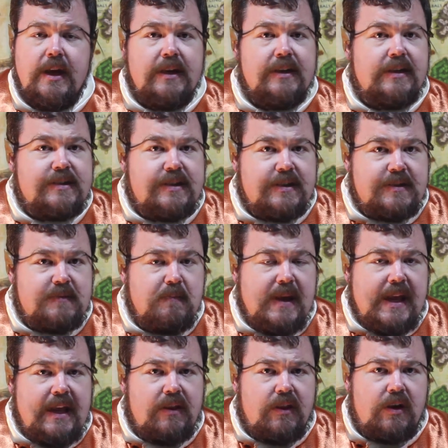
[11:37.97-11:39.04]
Does this
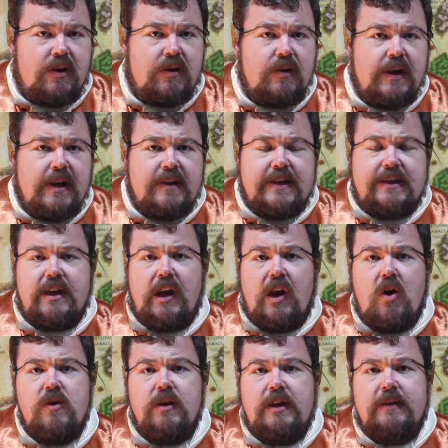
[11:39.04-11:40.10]
mean, though, that a
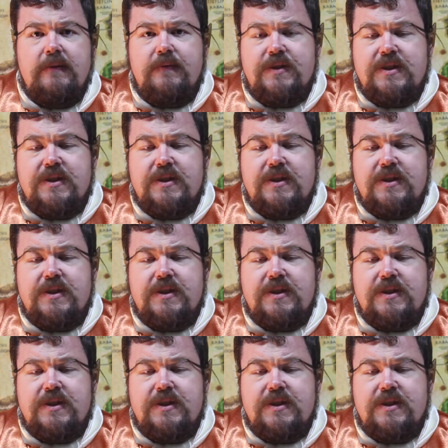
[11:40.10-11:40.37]
long-lived